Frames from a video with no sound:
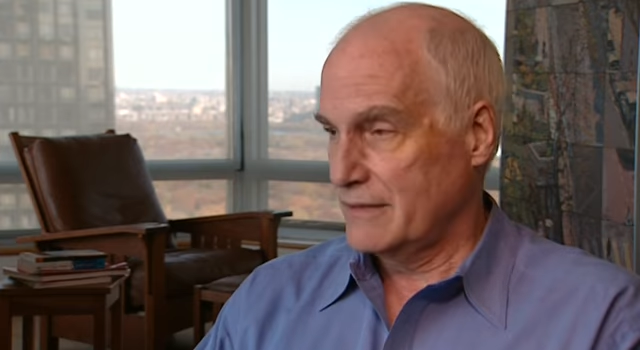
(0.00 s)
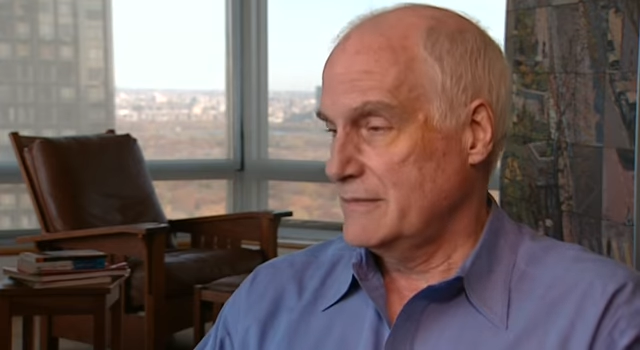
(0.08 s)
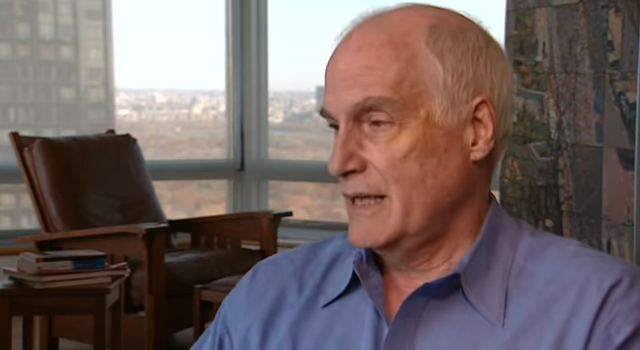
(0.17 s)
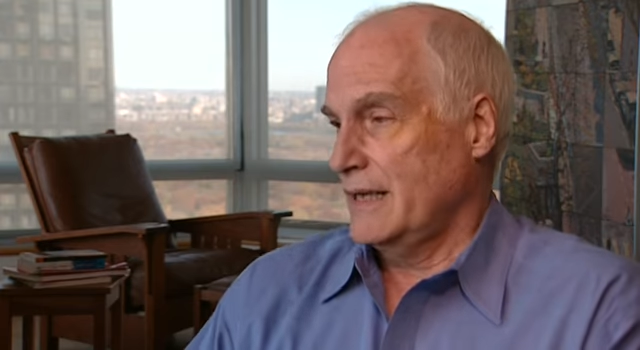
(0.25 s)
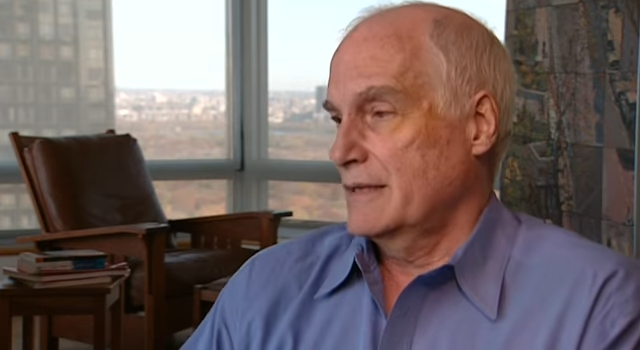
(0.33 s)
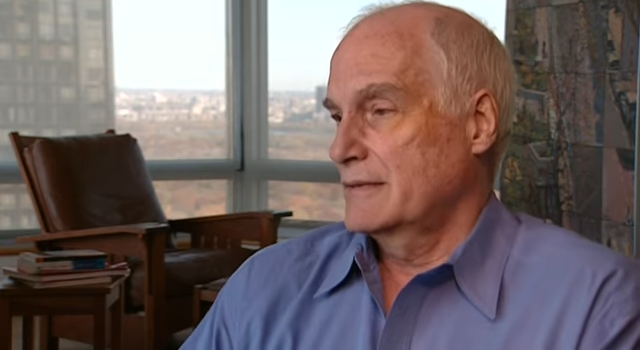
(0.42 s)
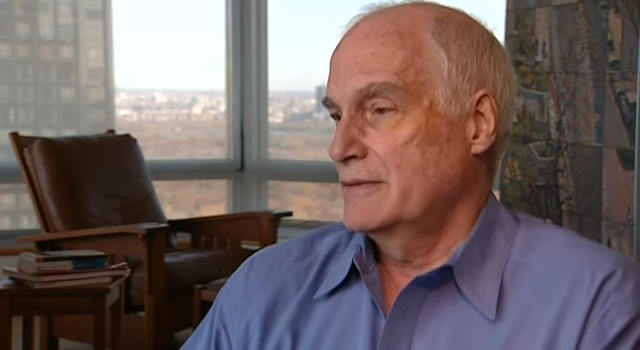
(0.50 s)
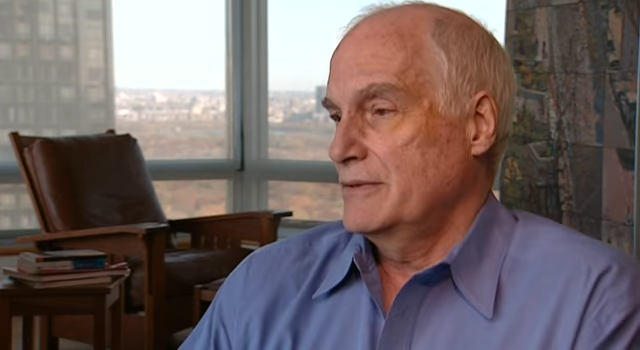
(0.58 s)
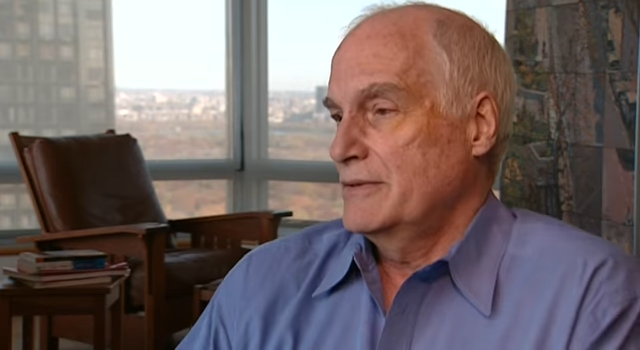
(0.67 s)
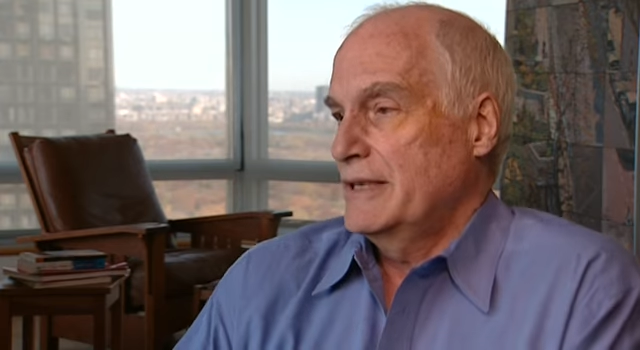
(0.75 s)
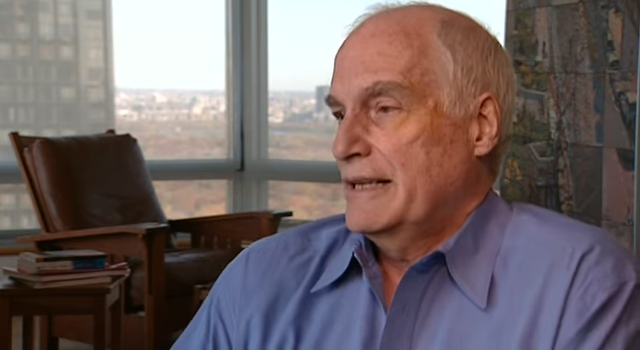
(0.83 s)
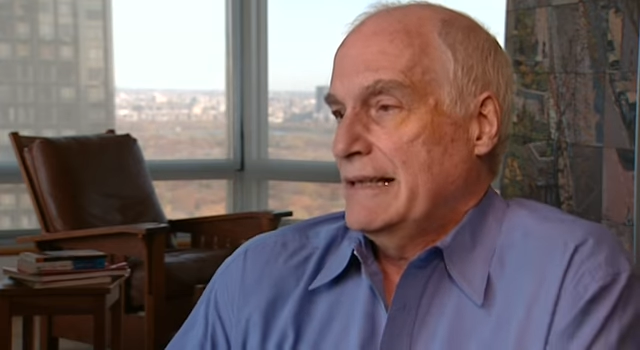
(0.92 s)
like The
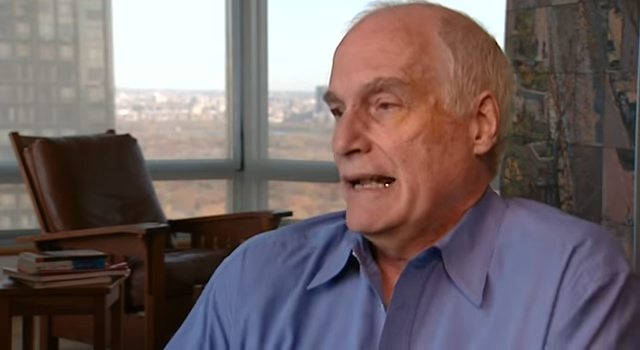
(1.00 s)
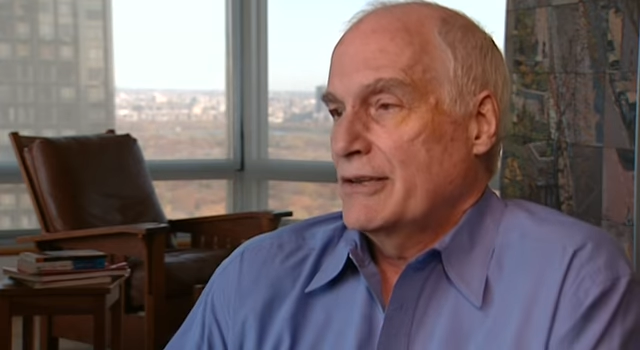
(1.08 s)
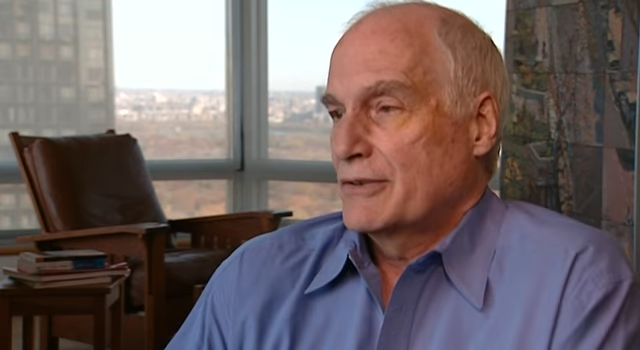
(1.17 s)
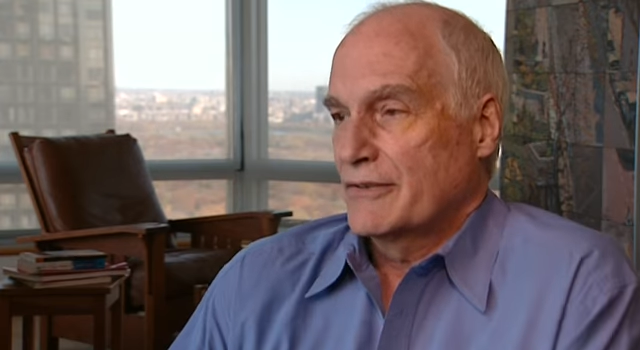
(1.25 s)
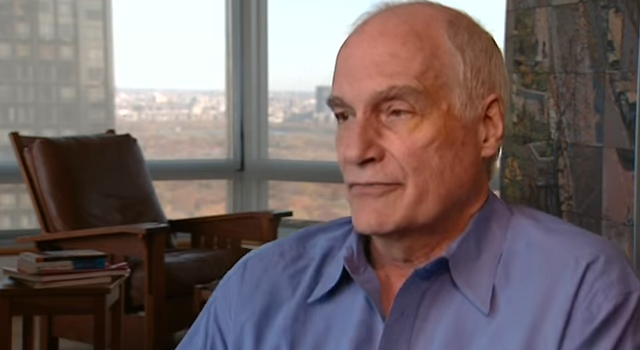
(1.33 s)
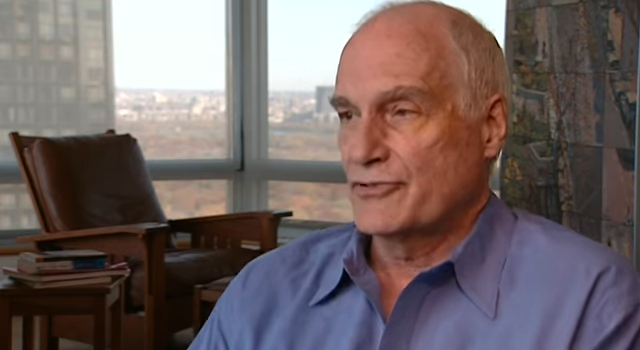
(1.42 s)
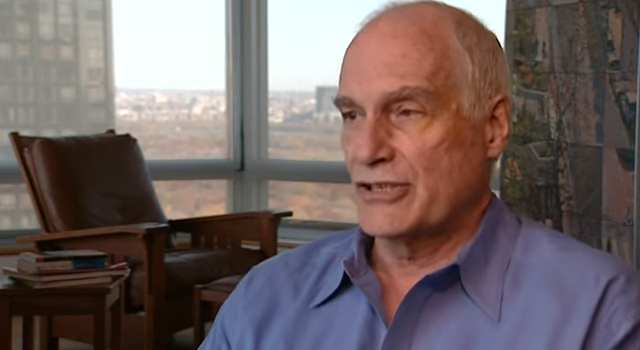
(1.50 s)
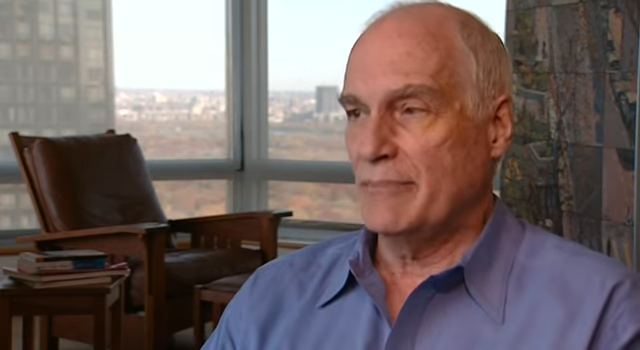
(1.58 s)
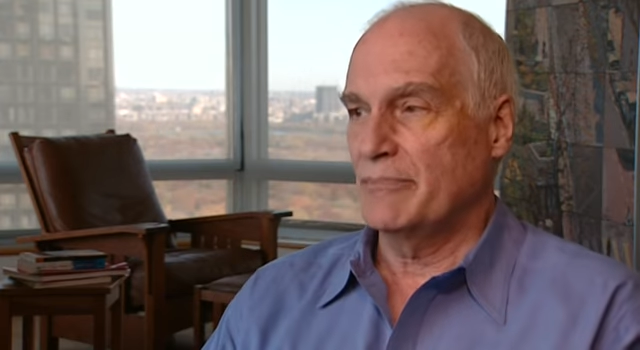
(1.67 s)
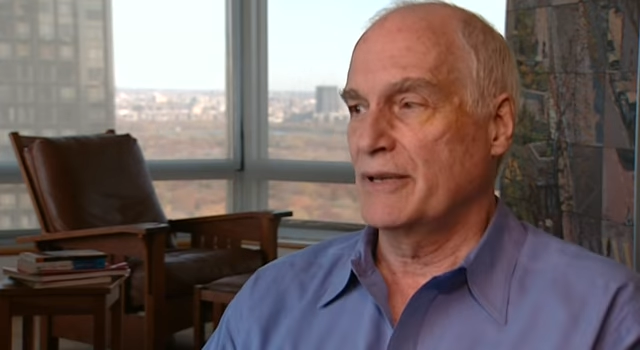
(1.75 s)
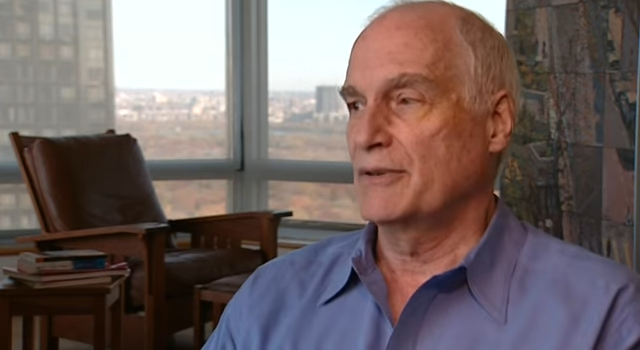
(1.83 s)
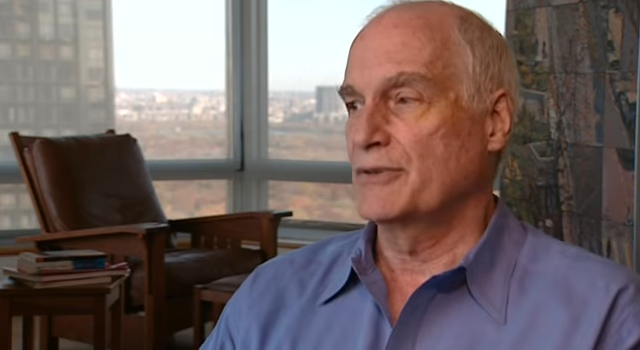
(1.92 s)
Dictator of
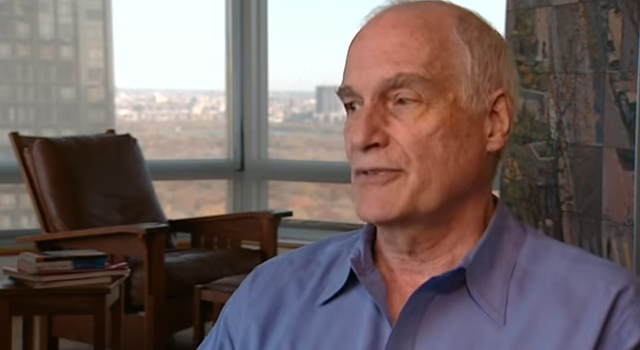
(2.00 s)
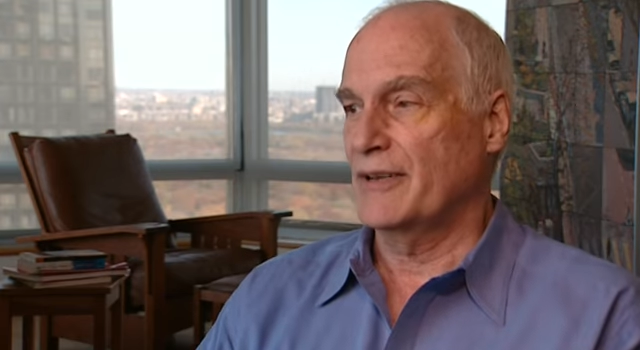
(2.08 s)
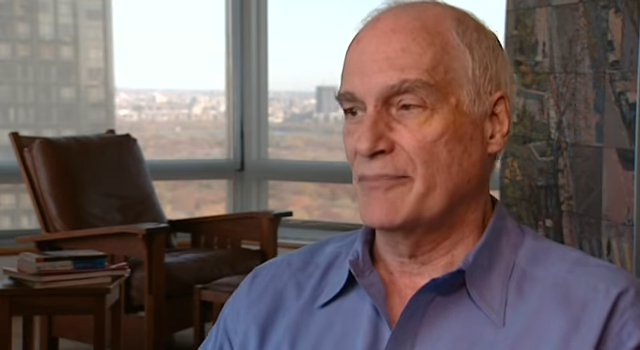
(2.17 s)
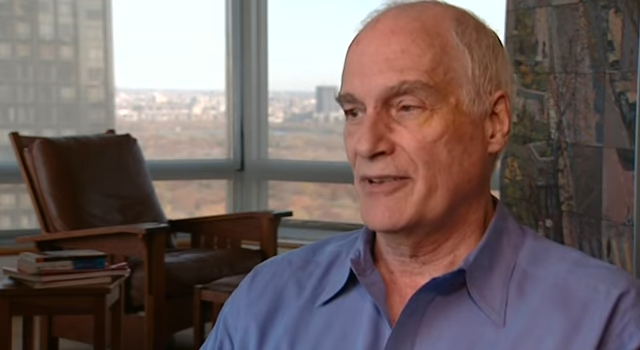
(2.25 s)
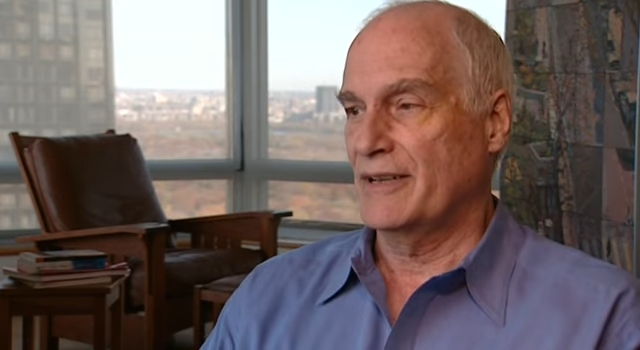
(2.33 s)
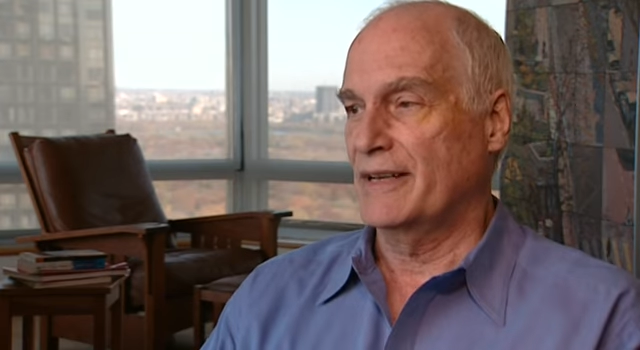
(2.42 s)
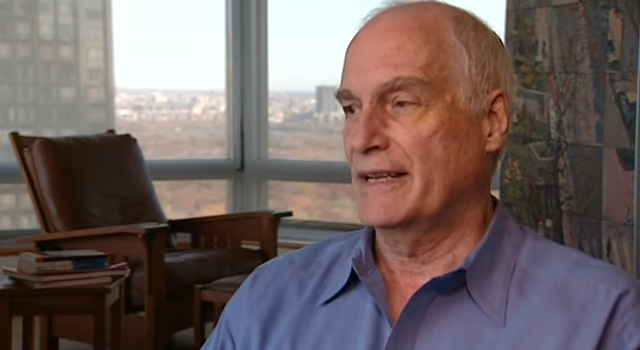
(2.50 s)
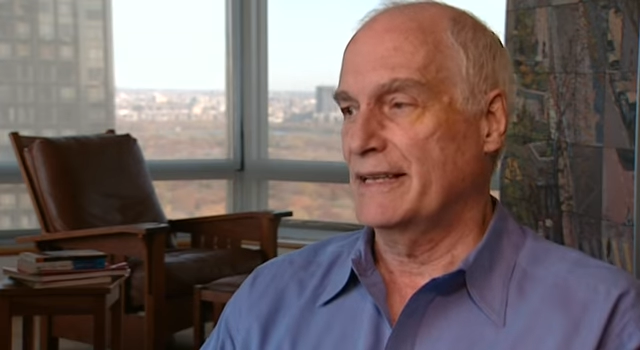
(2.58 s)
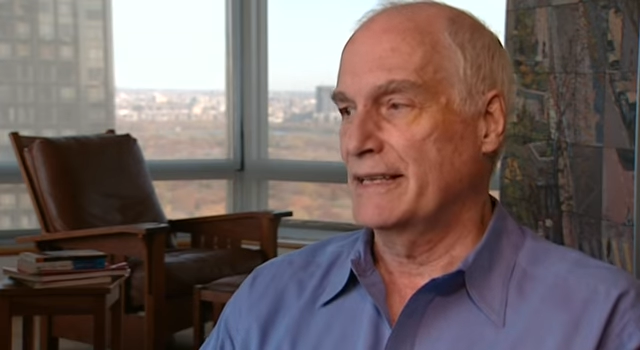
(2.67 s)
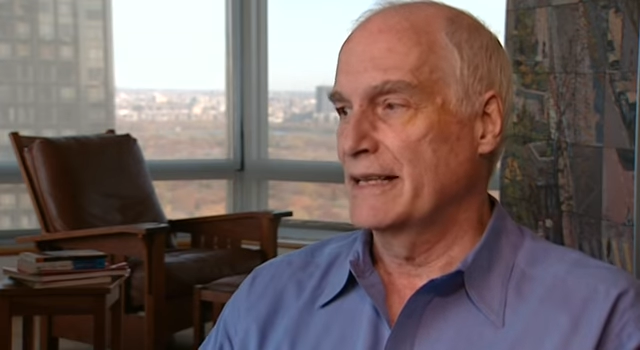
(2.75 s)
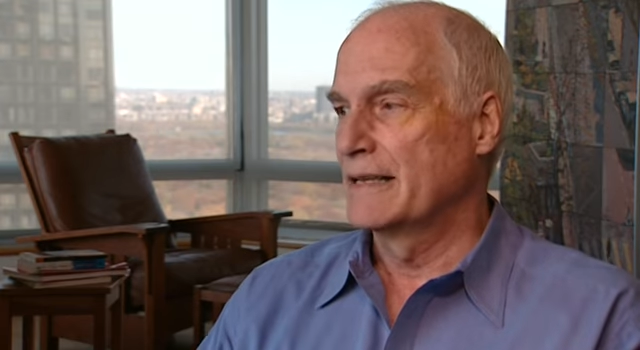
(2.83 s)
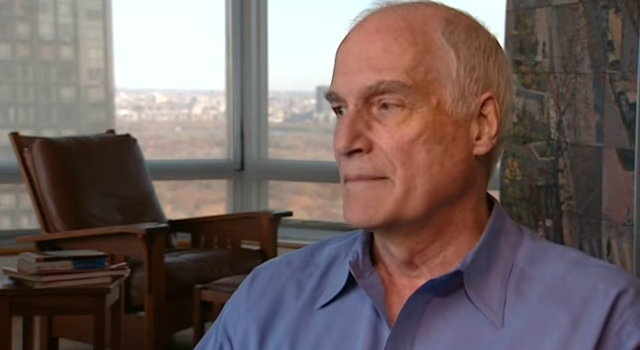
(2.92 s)
Chaplin or something like that.